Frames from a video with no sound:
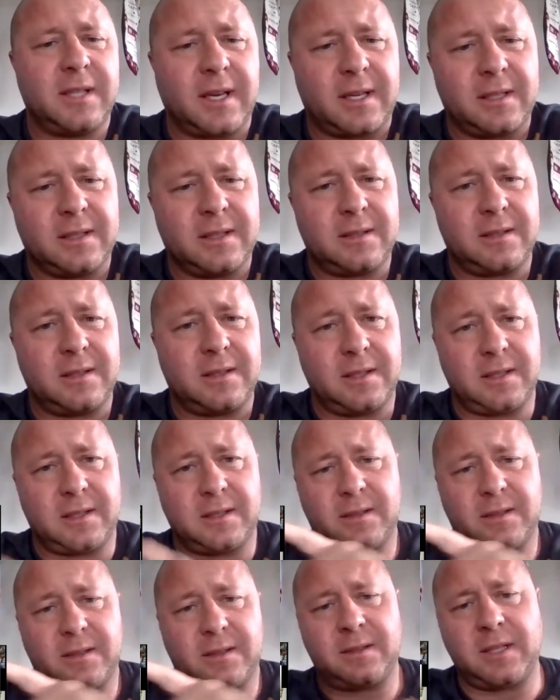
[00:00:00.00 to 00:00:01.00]
second
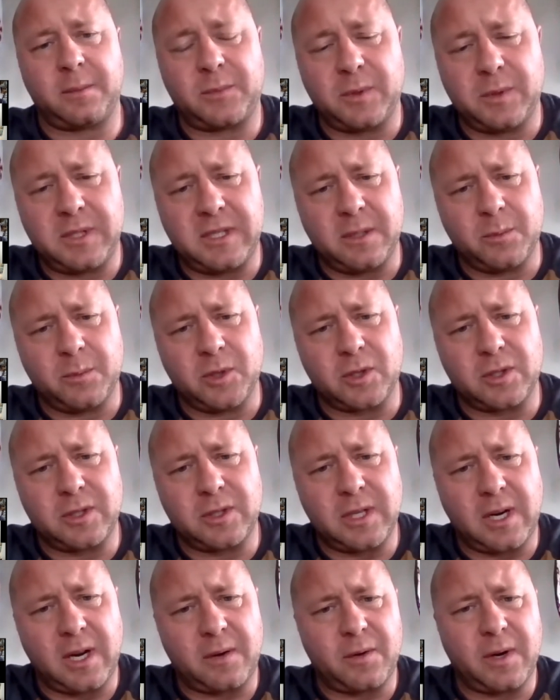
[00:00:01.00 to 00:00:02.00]
something
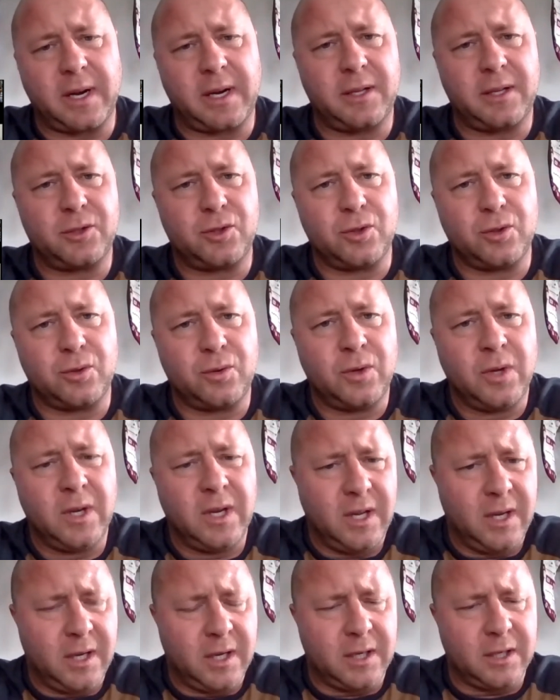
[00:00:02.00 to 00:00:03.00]
similar that I ran into.
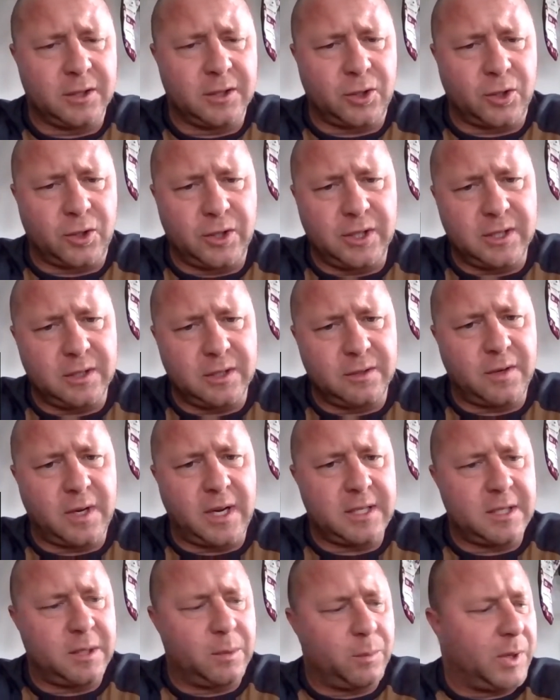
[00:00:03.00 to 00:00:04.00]
Attorneys
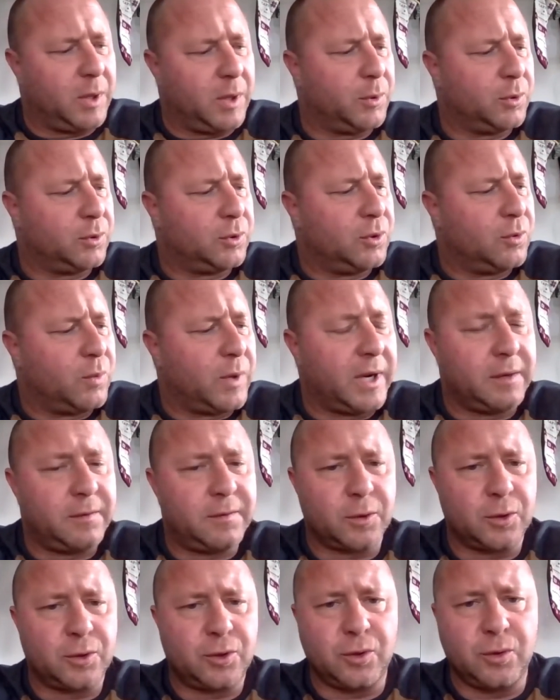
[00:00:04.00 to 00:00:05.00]
advising people to wait
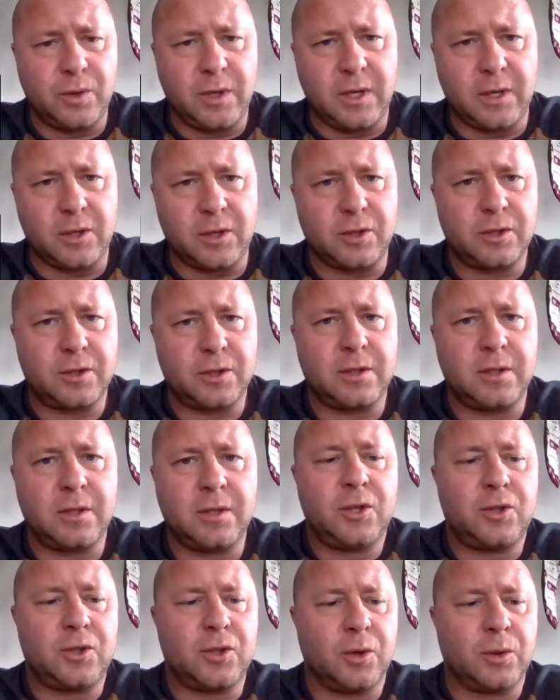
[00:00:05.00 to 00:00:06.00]
for 2 years
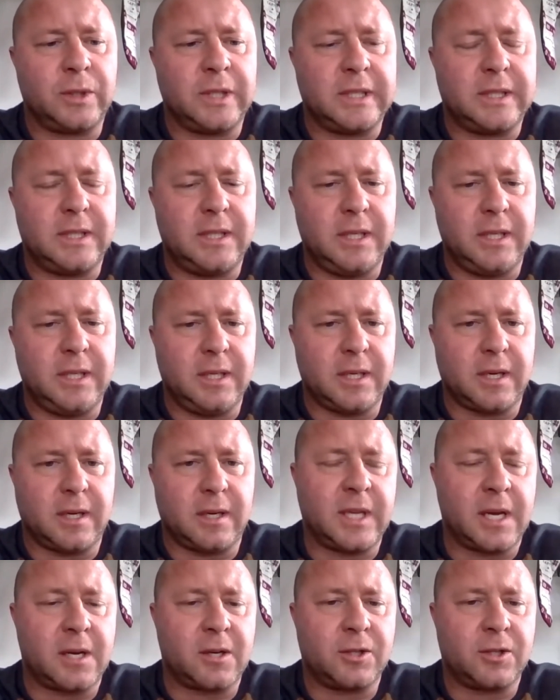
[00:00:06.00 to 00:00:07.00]
so that the
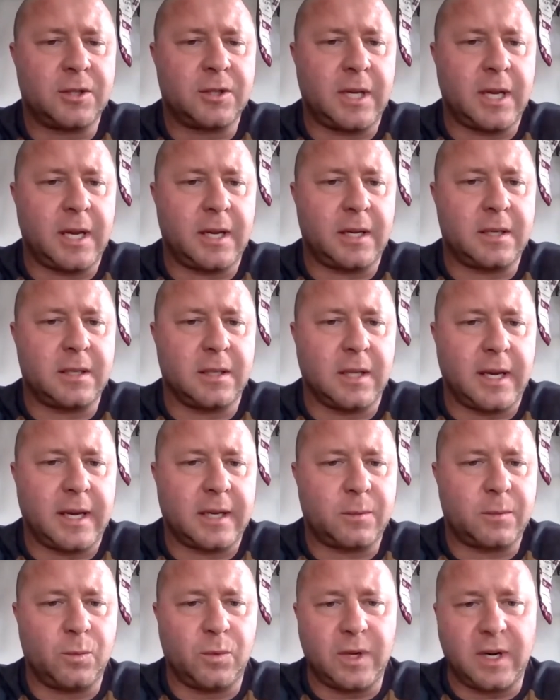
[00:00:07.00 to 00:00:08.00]
debtors can't
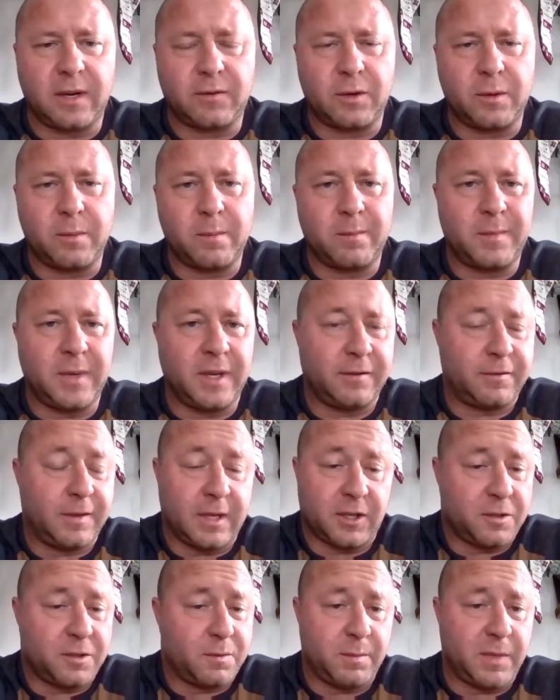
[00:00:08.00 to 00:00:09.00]
collect whatever, if
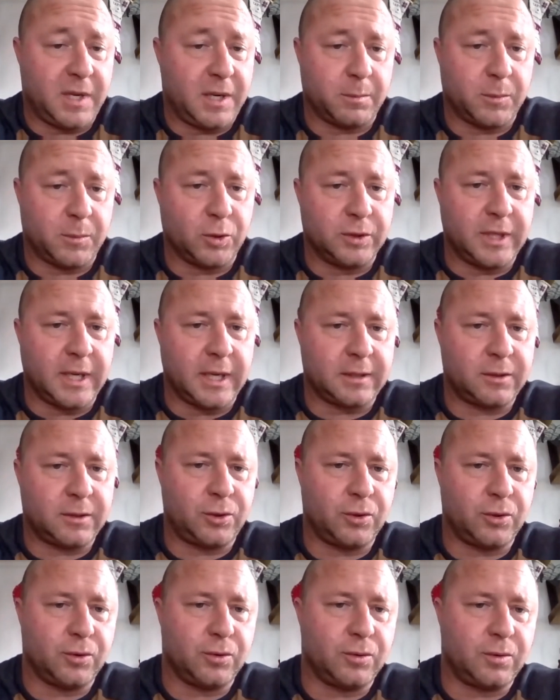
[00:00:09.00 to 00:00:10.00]
there's minimal debt
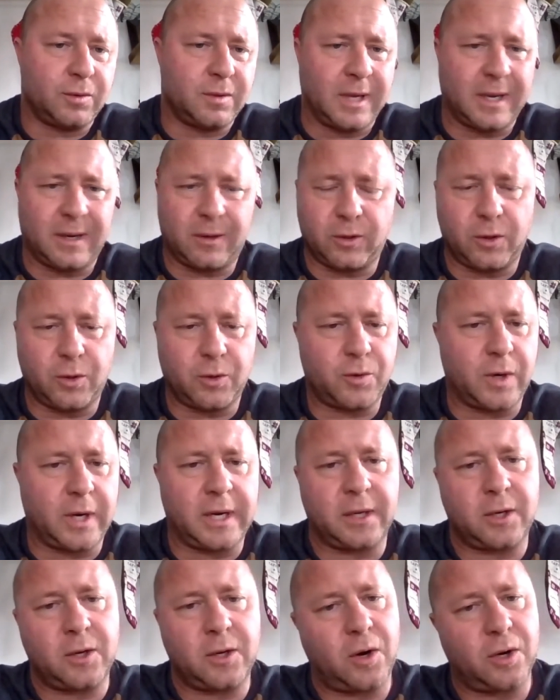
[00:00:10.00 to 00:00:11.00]
to, I don't know,
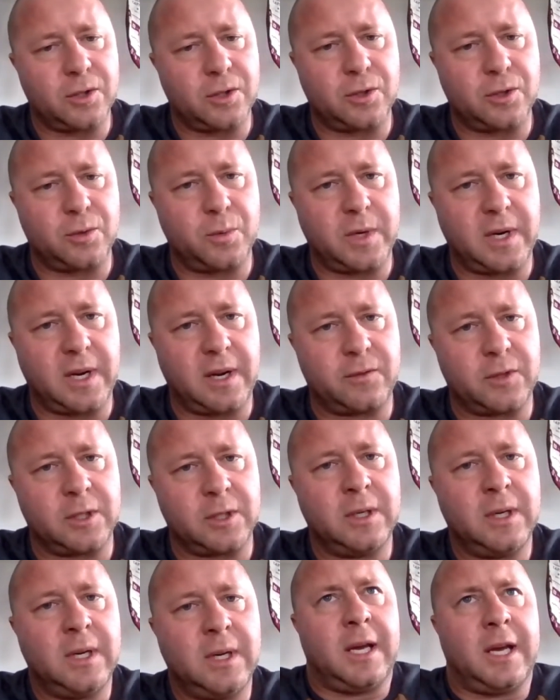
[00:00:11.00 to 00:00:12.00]
credit cards or
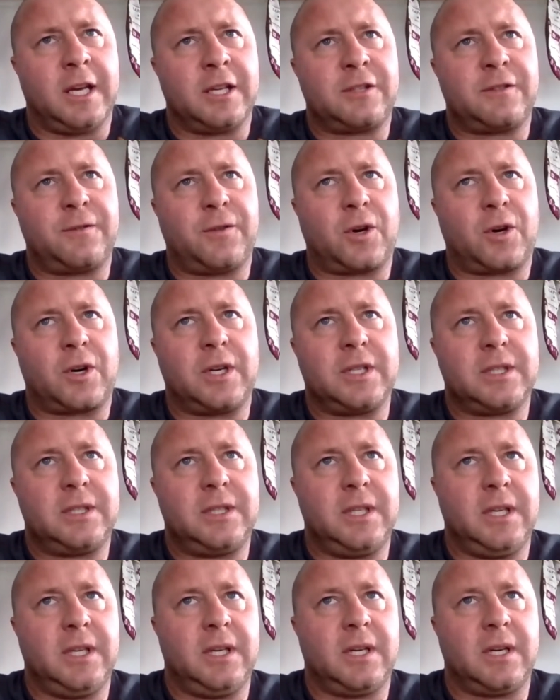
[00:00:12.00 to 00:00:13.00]
whatever. As far as
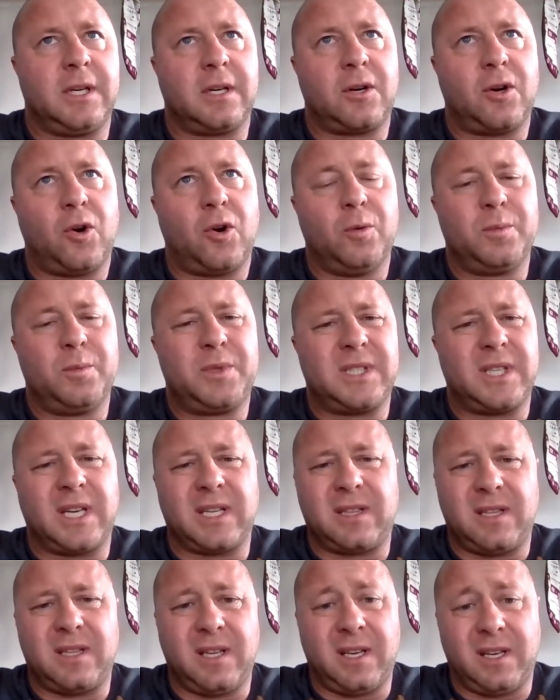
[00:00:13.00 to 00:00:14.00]
the
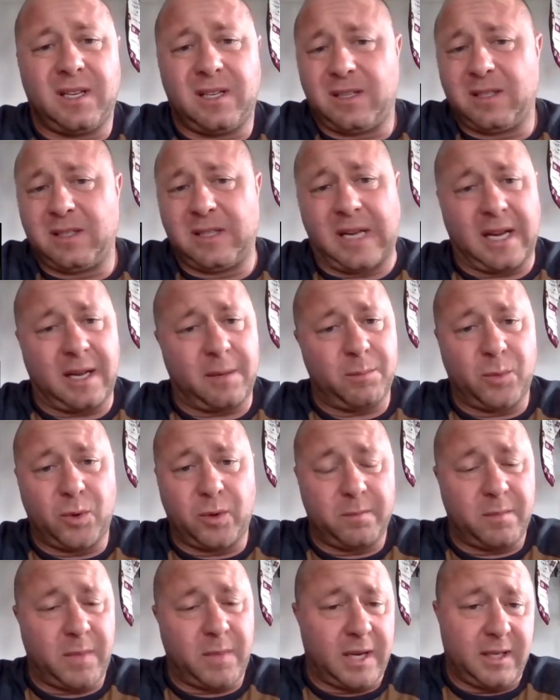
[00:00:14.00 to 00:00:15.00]
homestead thing, that
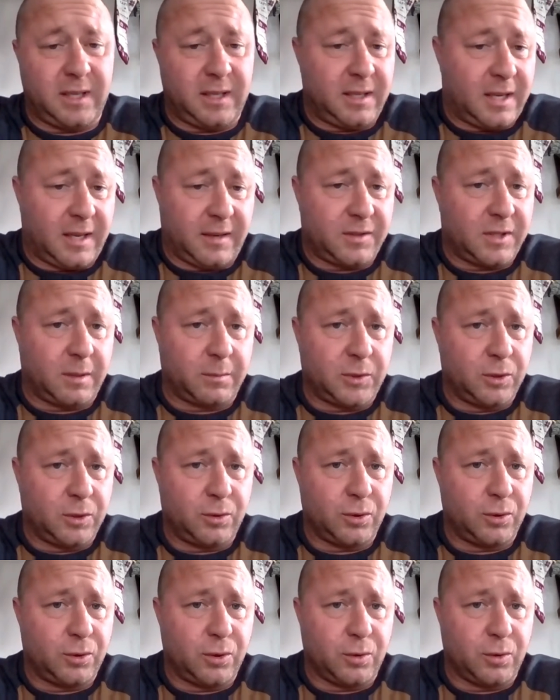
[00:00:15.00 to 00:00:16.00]
might have something
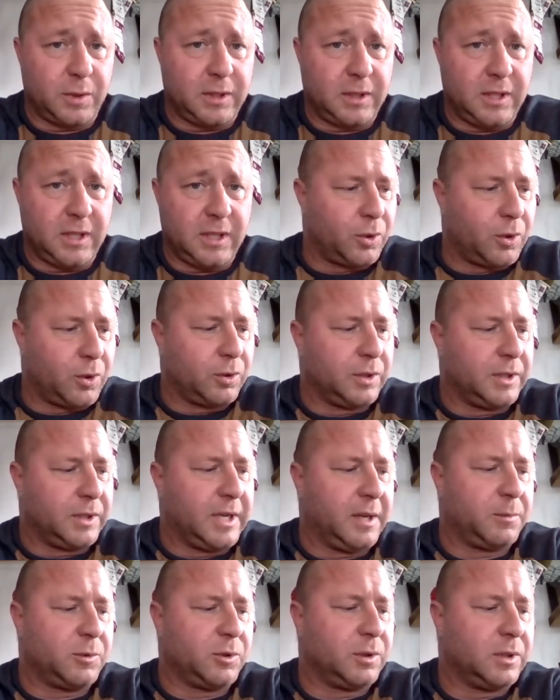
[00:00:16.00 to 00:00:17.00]
to do with putting all the
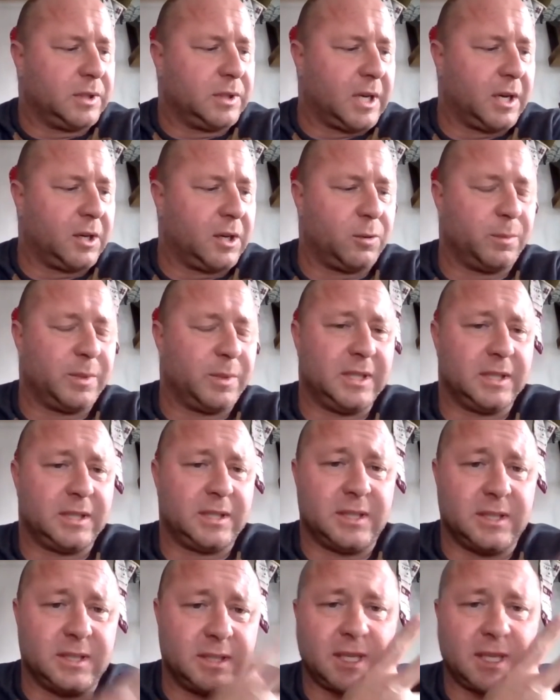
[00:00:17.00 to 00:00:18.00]
names on the title, but
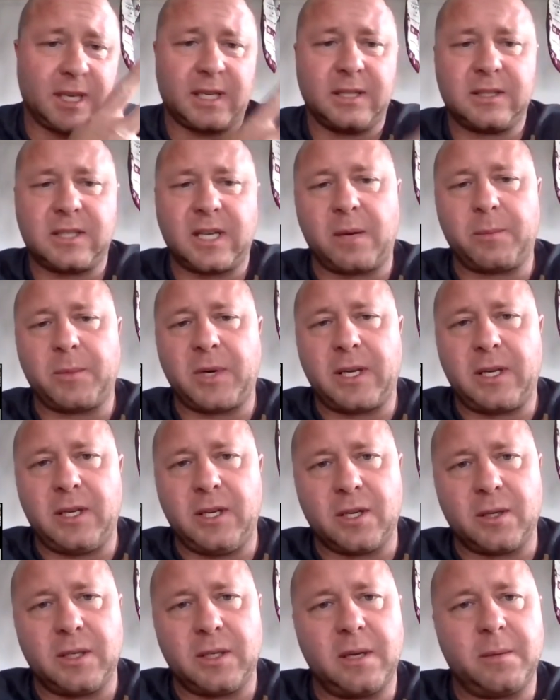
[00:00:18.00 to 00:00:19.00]
this is the second time I
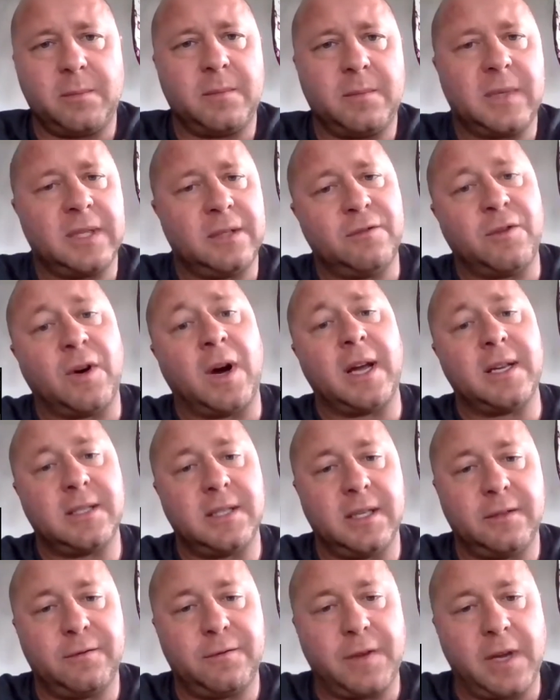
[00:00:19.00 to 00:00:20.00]
hear them
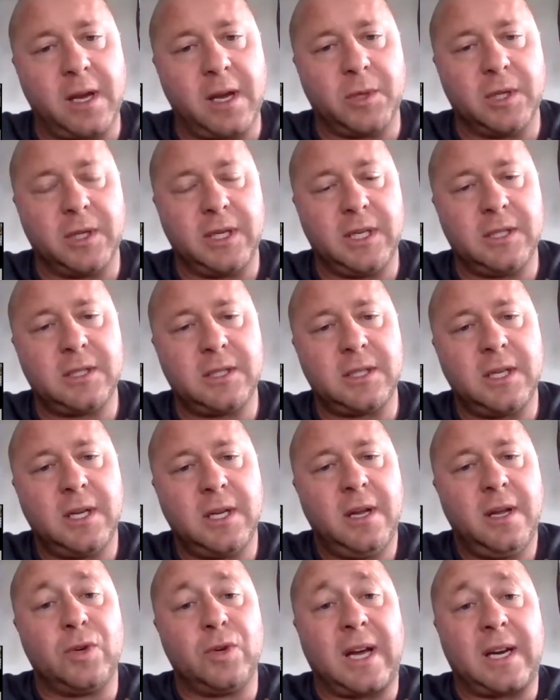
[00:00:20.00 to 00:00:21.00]
advising families
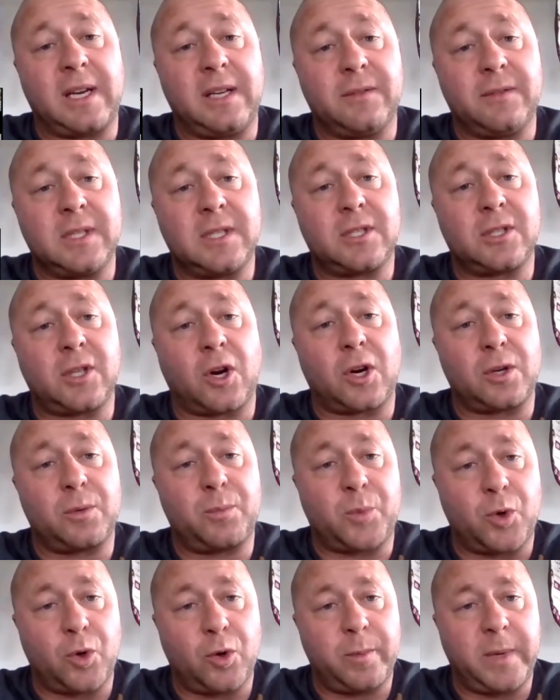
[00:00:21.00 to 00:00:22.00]
to not even start
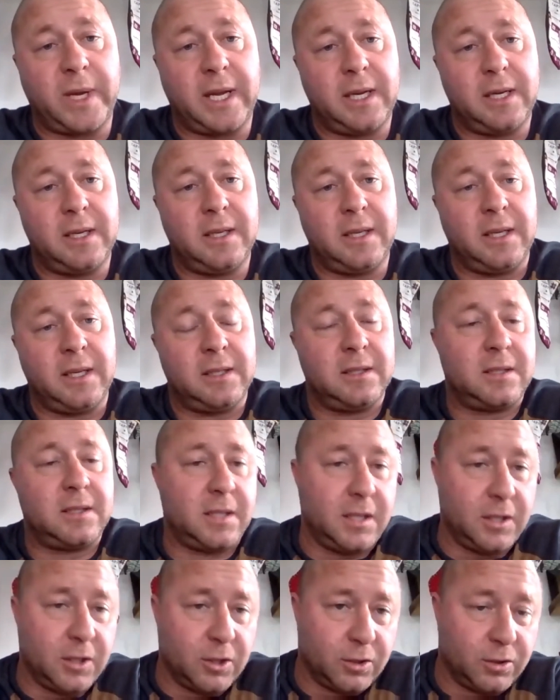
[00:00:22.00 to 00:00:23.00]
probate
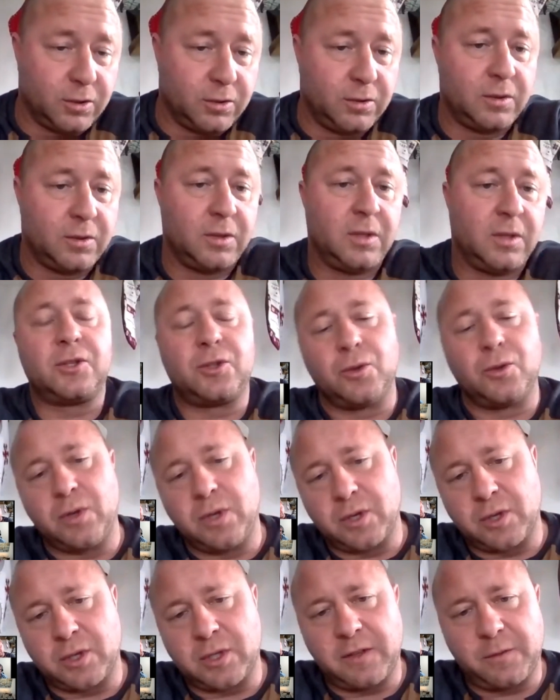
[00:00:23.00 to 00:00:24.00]
until the 2
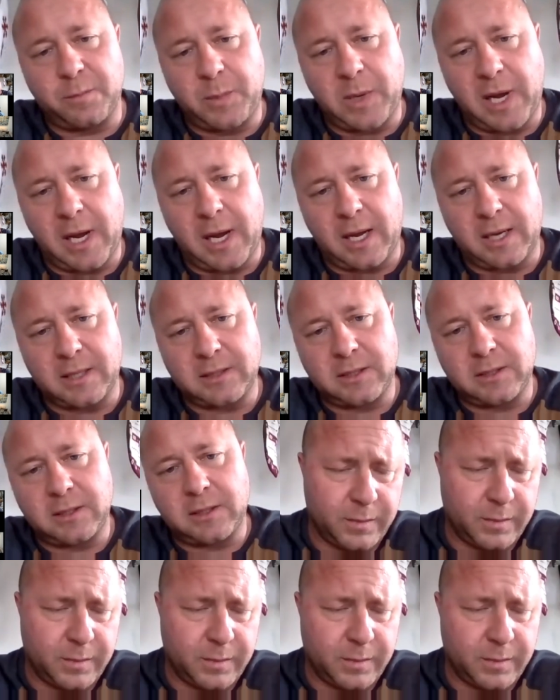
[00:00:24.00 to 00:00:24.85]
years have passed